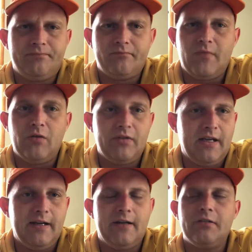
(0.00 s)
owned a
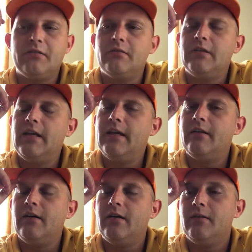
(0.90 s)
house, and
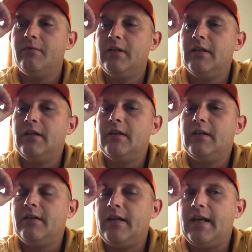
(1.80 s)

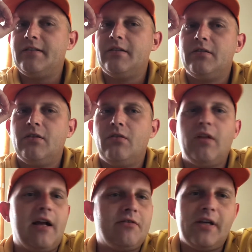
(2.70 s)
the guy says, "Well,
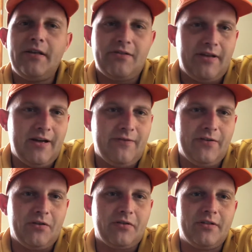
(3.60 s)
I'll change the air
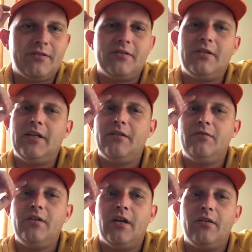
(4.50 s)
filters,
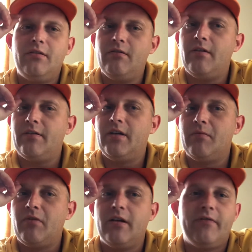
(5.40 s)
and you don't have to come
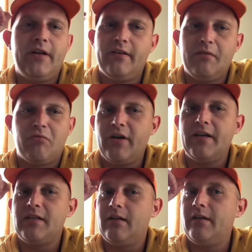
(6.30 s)
around. If anything
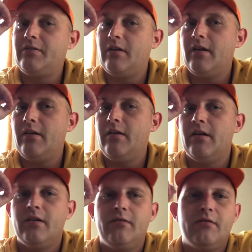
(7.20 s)
breaks, I'll let you know,
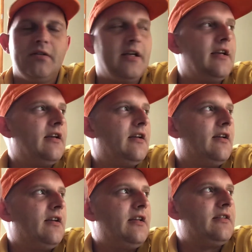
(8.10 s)
And
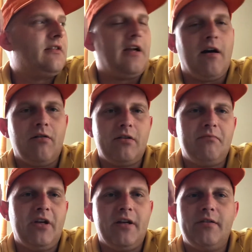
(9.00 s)
he said, called
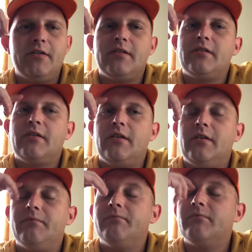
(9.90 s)
him, and he says,
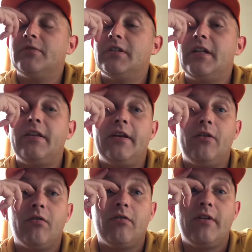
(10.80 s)
anything
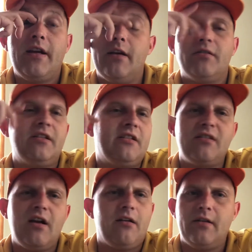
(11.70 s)
going on in the house? He says,
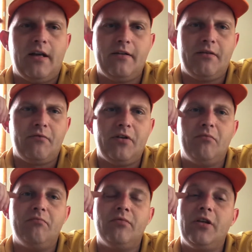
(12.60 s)
no, nothing
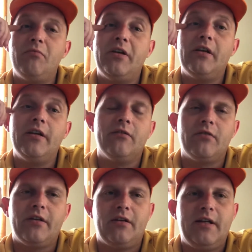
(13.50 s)
real, no big deal,
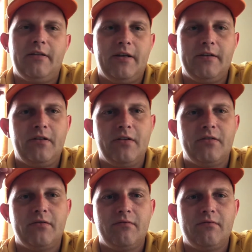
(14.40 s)
nothing, anything, it's